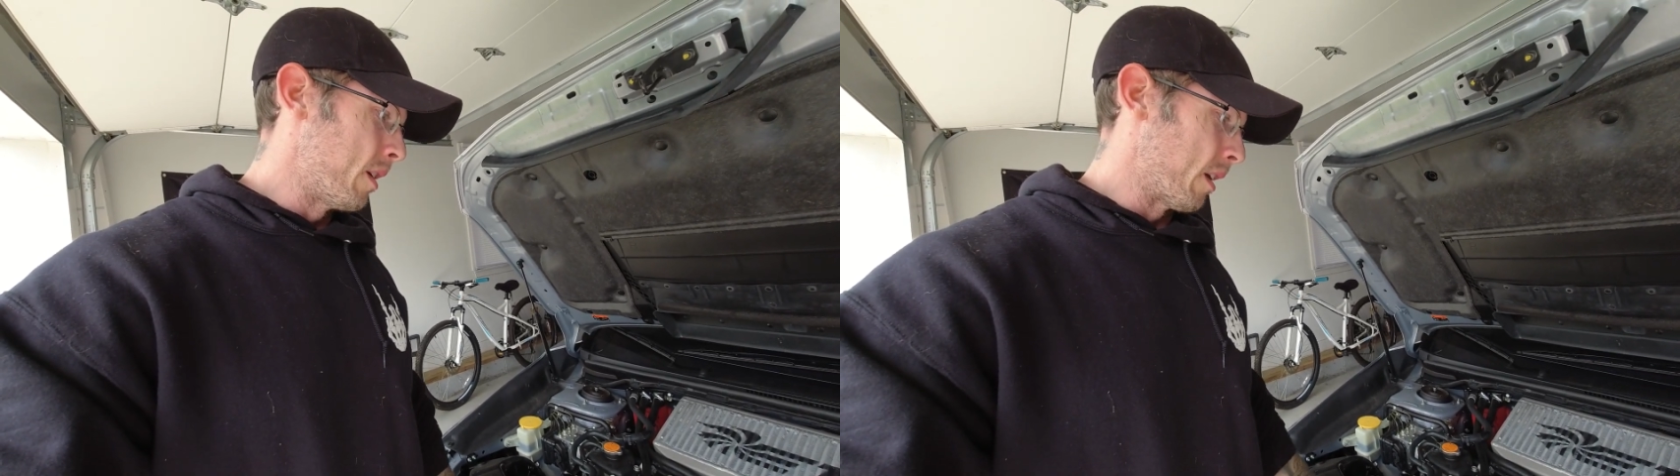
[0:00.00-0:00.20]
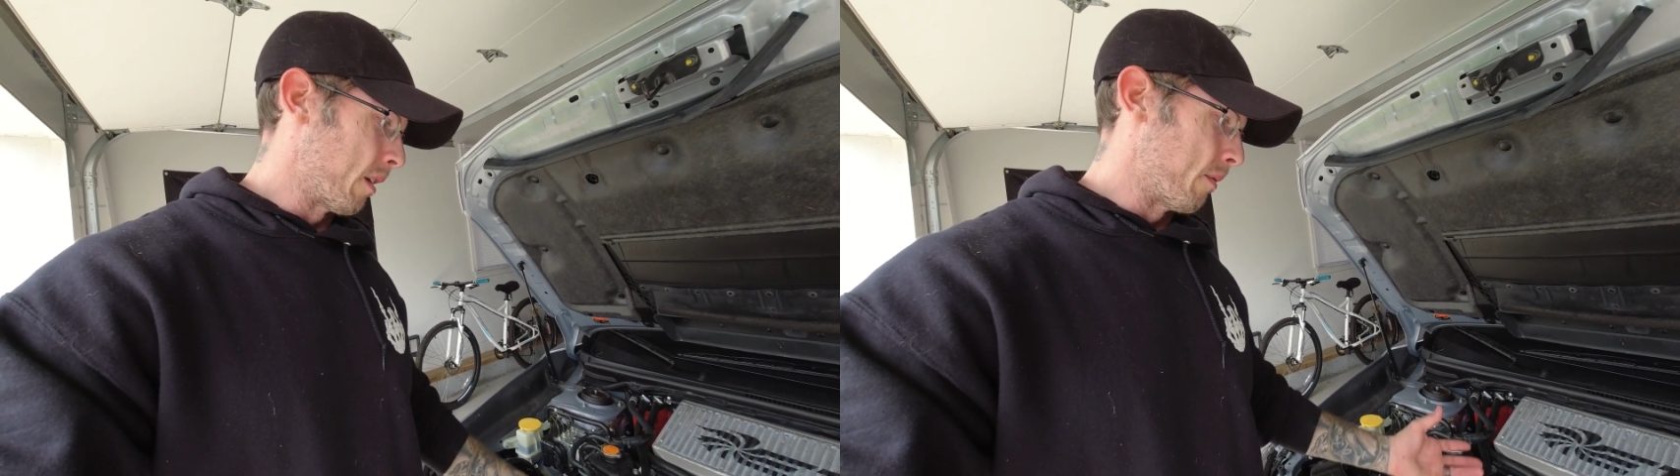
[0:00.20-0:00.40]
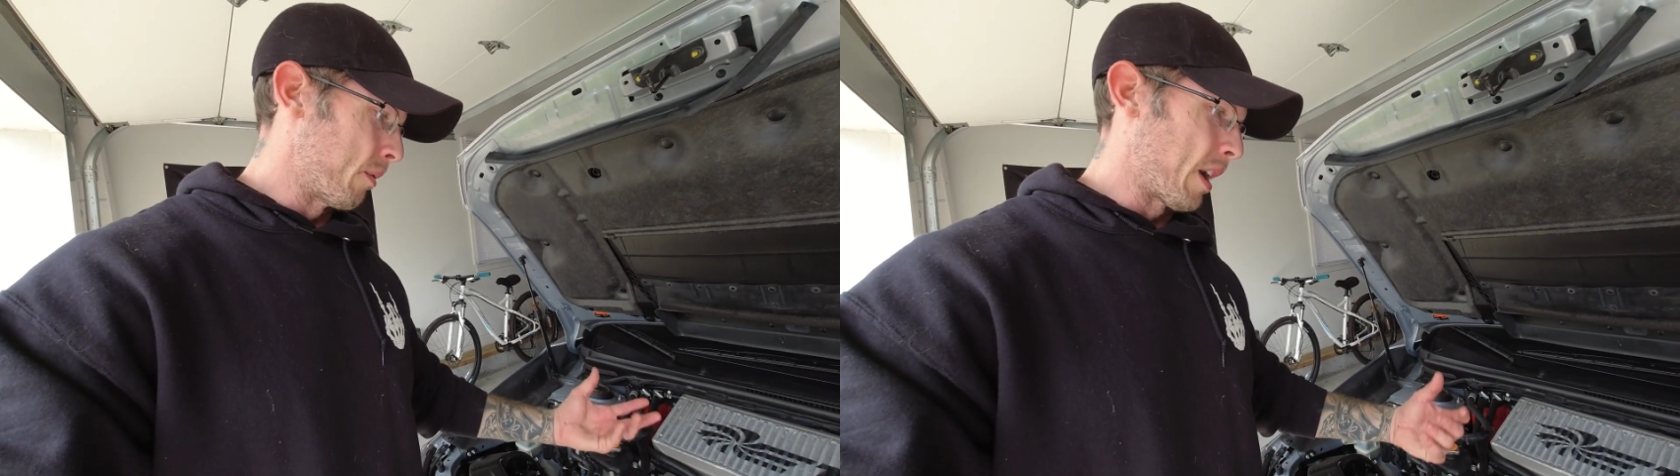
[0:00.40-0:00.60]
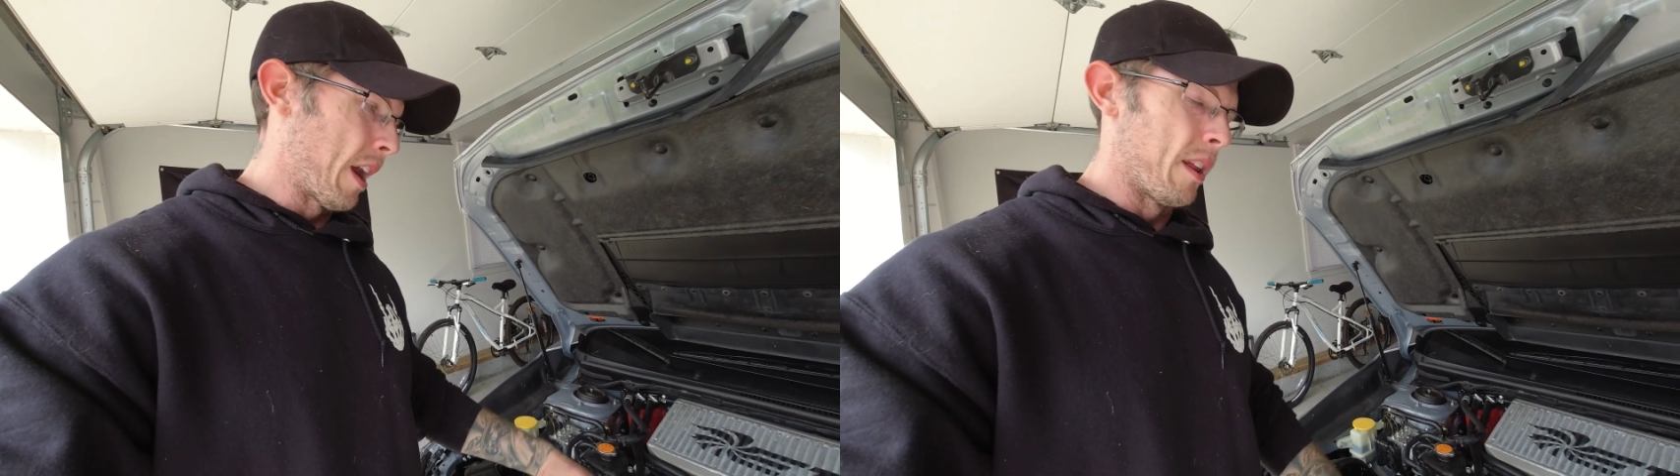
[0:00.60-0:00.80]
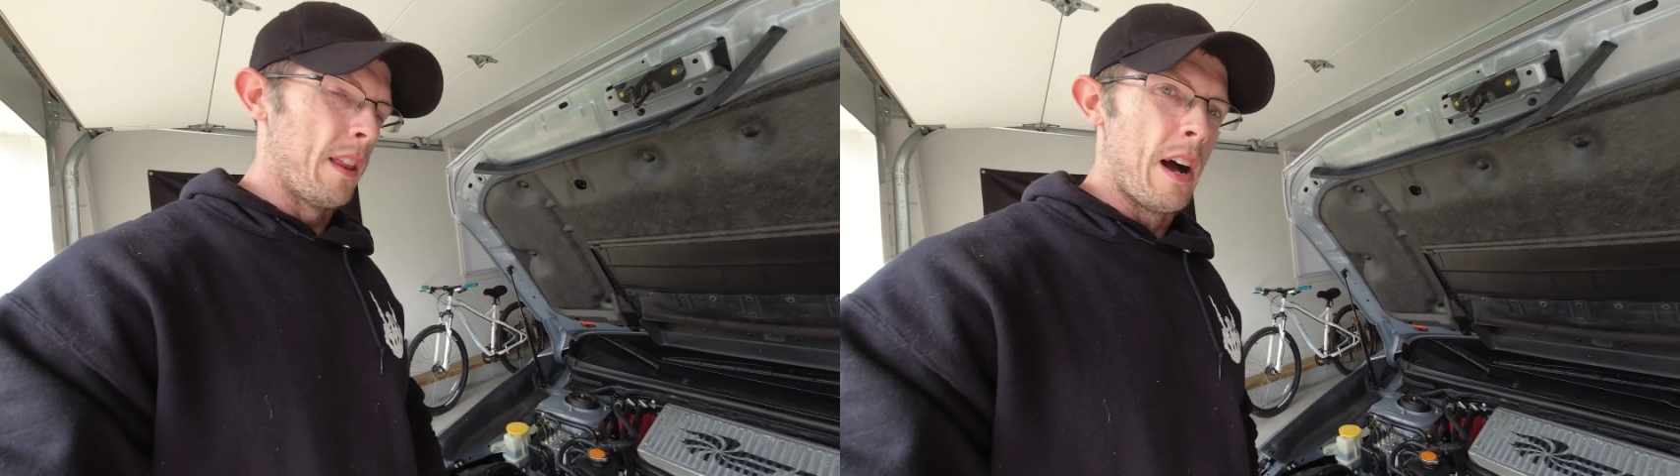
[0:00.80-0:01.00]
and would
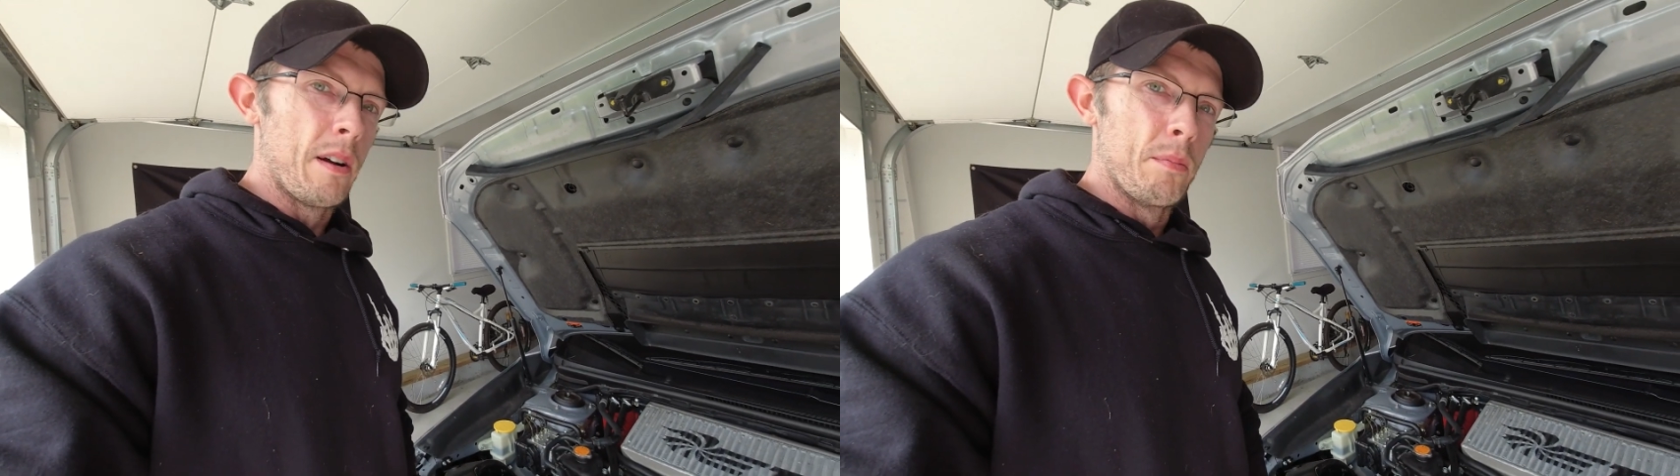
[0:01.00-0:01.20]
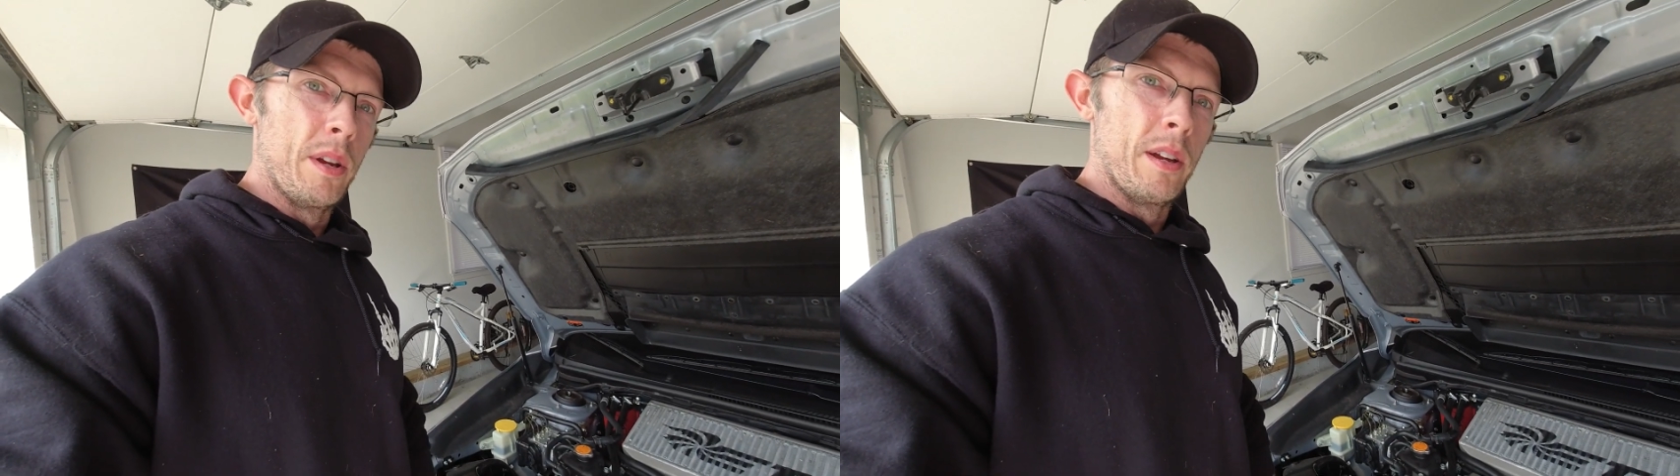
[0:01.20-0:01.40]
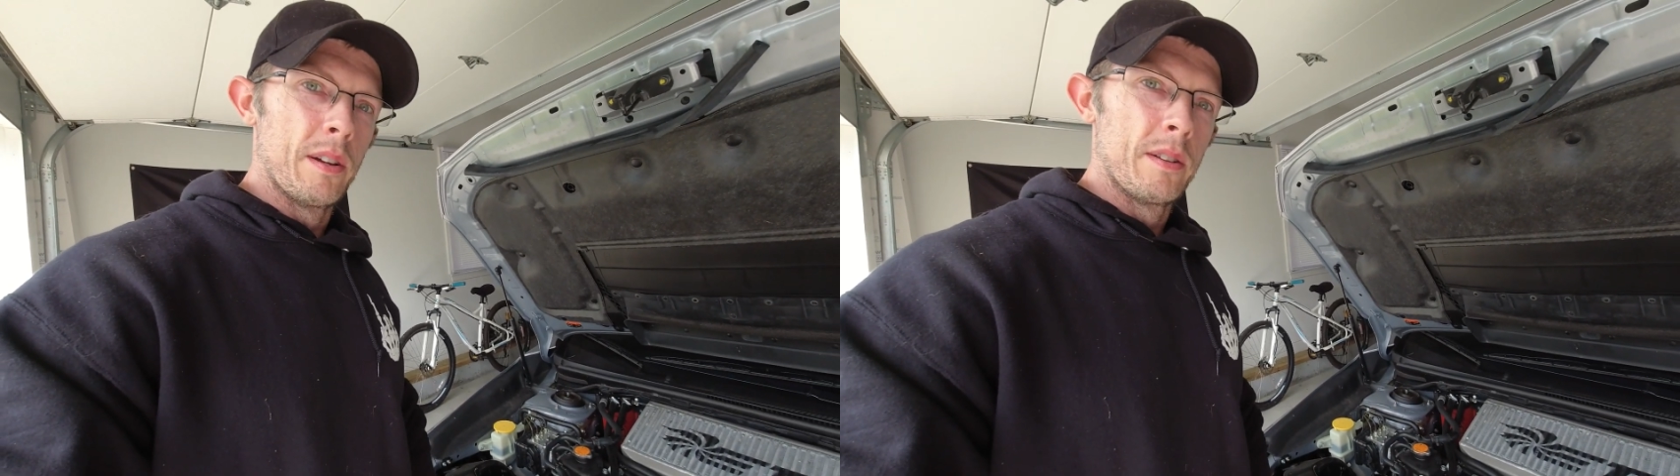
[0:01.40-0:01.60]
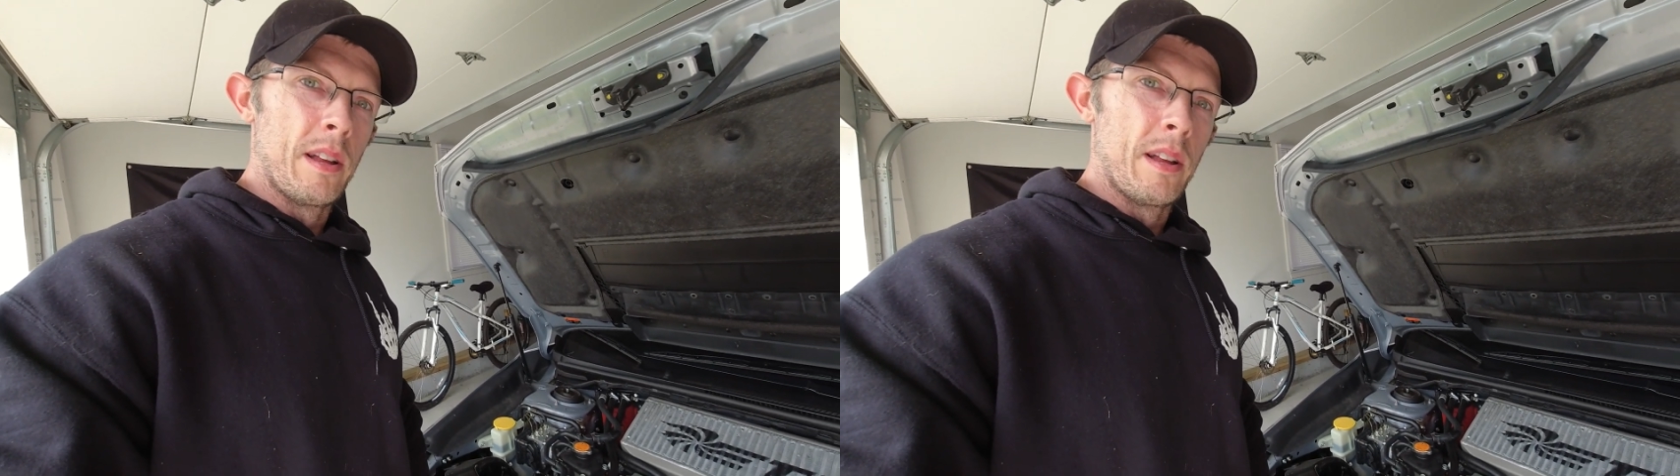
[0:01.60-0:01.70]
kind of lock me